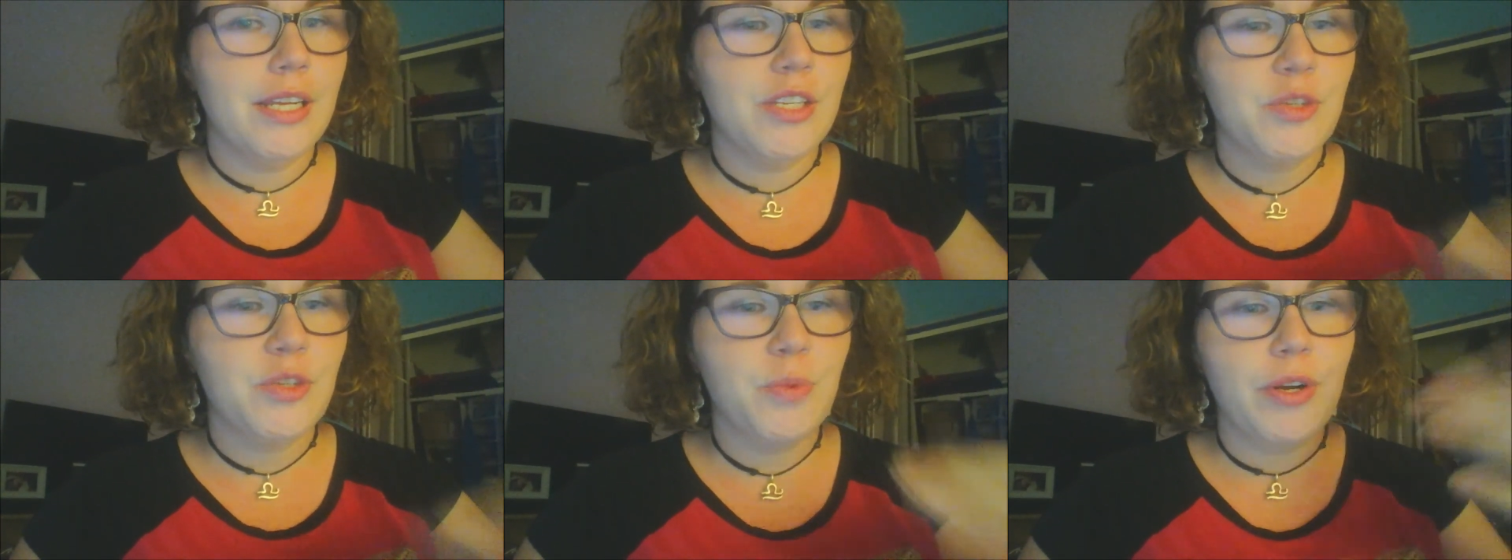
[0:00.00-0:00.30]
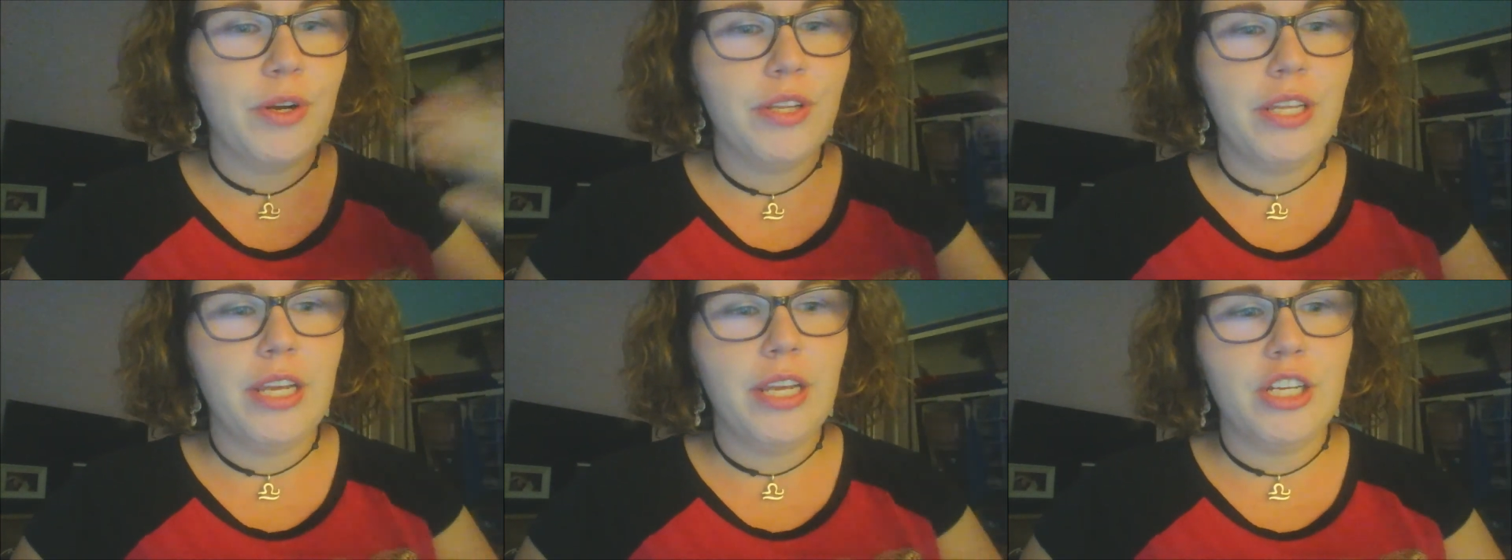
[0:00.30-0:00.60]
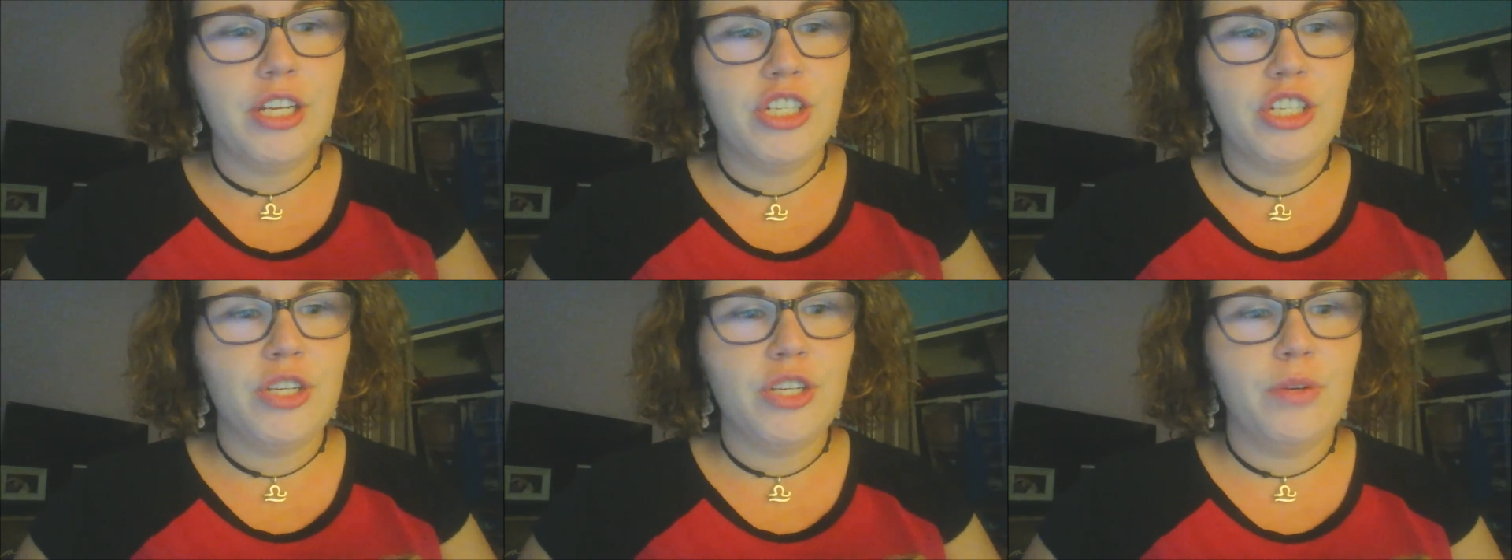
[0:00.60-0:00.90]
is where the
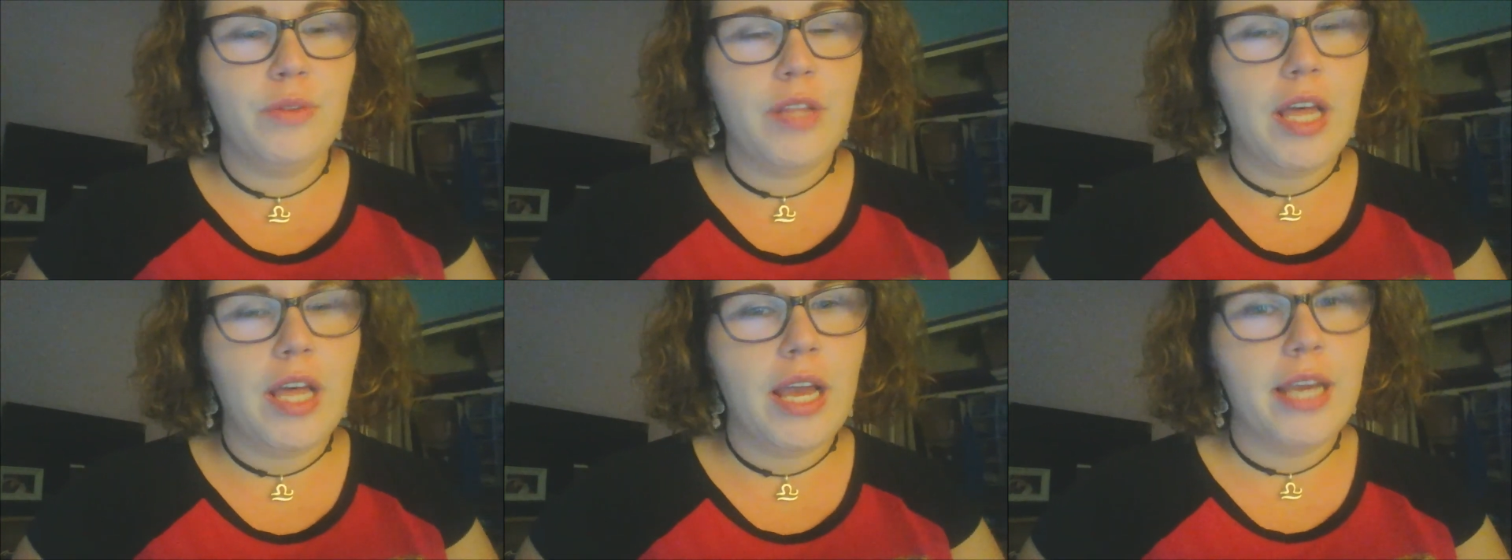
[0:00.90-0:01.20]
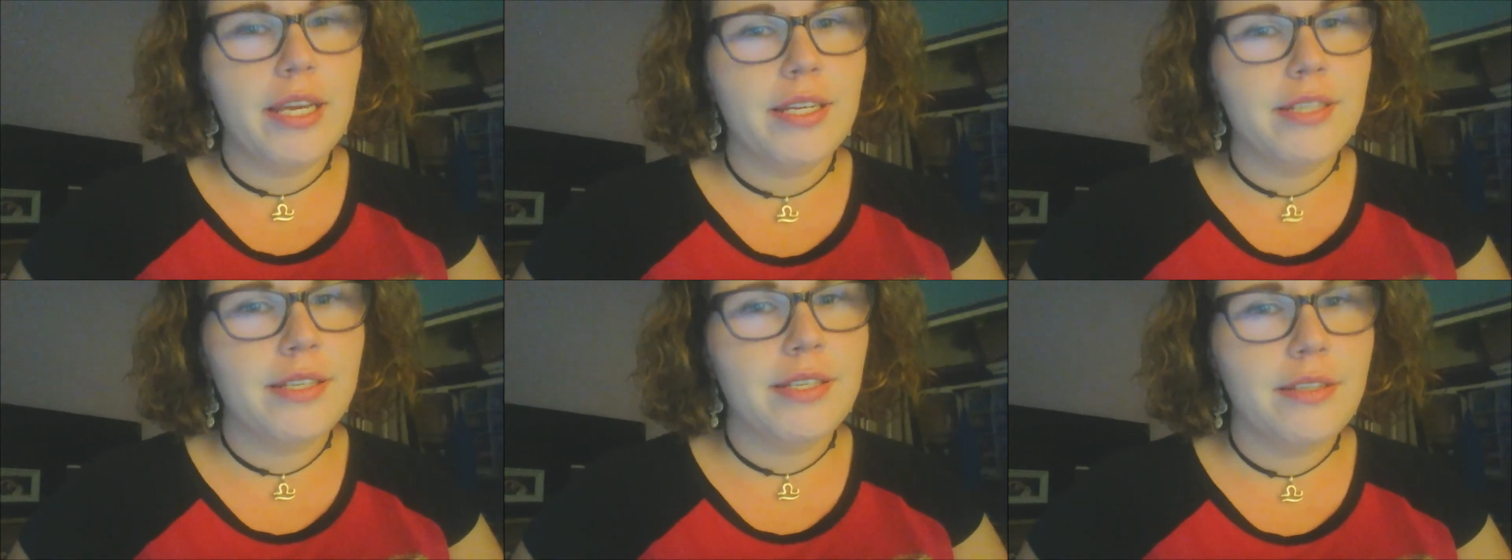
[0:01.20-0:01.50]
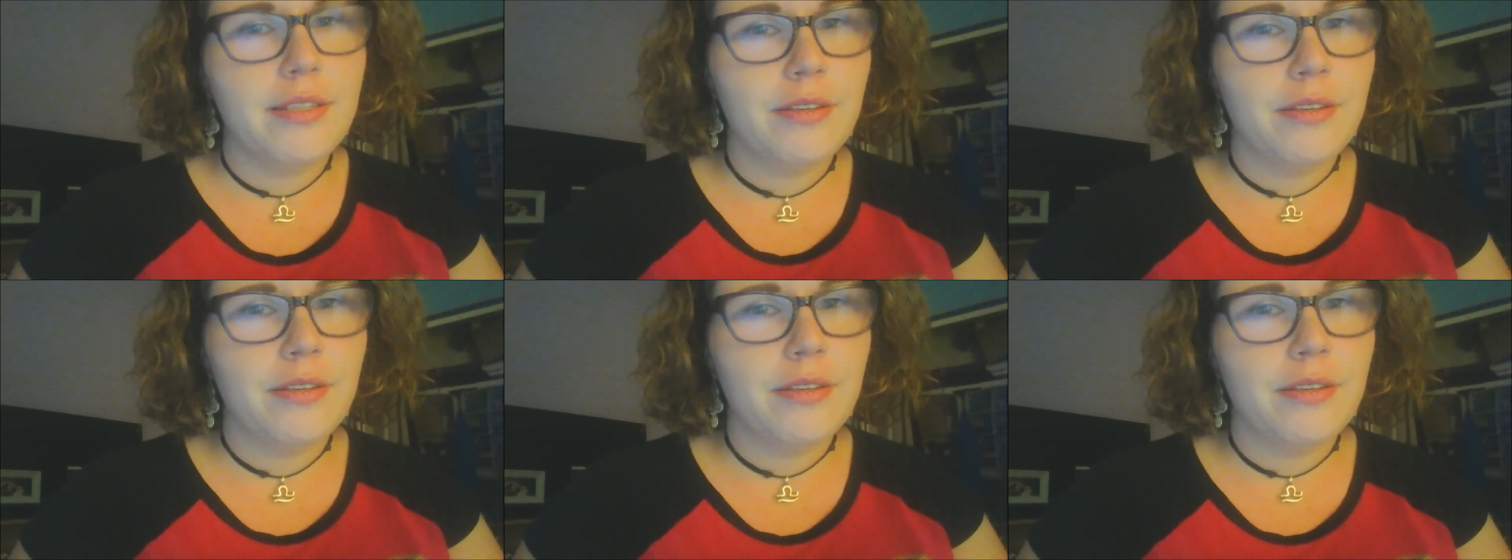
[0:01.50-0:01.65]
issue lies.